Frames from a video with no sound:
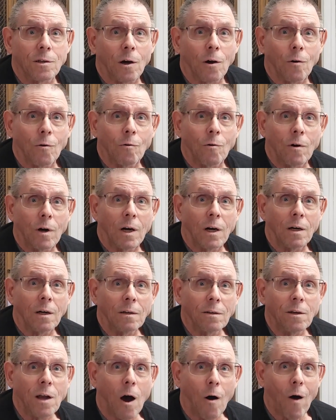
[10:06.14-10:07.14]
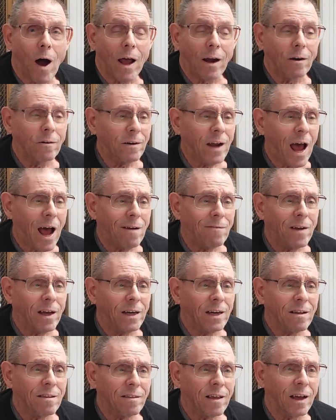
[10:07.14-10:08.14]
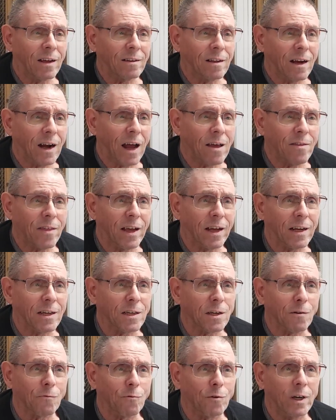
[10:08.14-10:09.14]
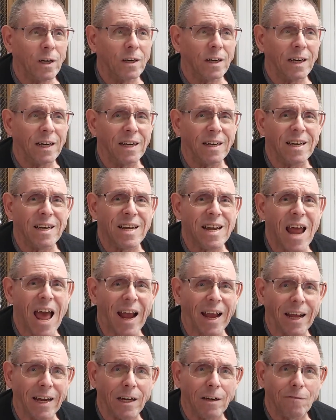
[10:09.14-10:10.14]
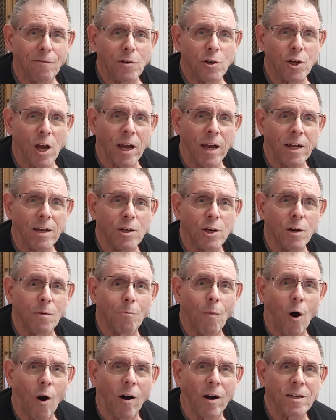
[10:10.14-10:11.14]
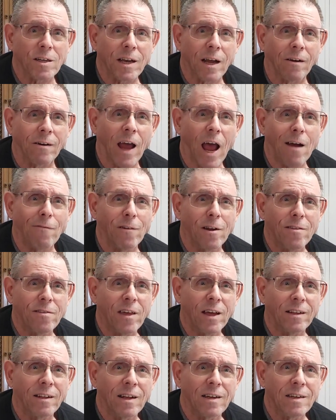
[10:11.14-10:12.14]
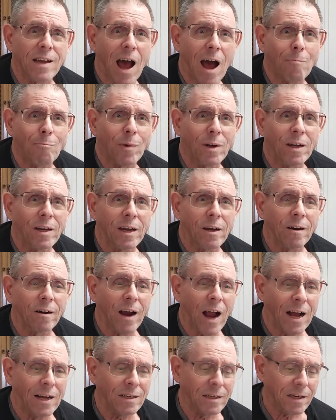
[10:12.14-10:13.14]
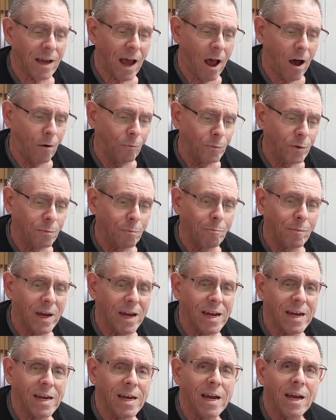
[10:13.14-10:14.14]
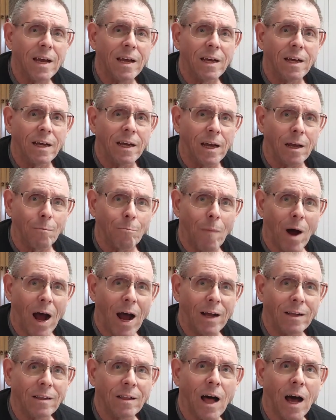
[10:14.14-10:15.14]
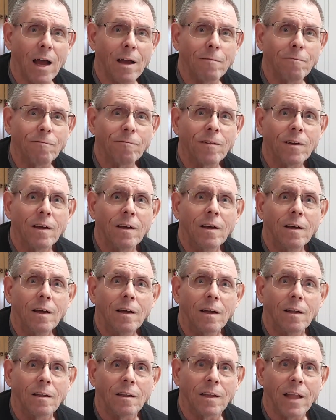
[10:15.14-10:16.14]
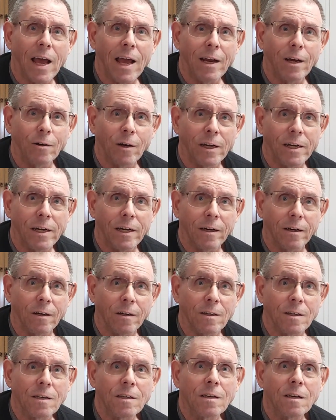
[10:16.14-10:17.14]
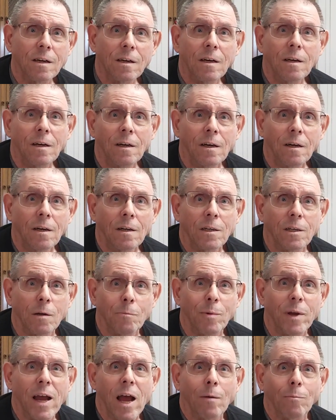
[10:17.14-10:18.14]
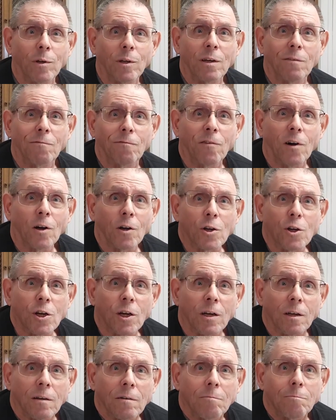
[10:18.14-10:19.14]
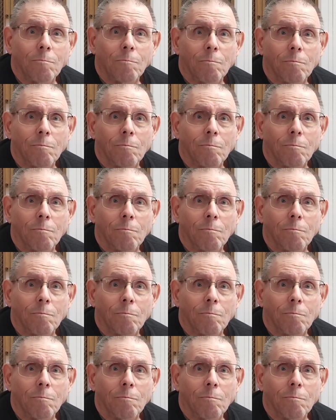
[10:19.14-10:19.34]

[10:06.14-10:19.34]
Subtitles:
So, no, I don't have anything that I think is a really negative change in Morristown. Everything that's happened here has helped me in my life, later years, to be able to function.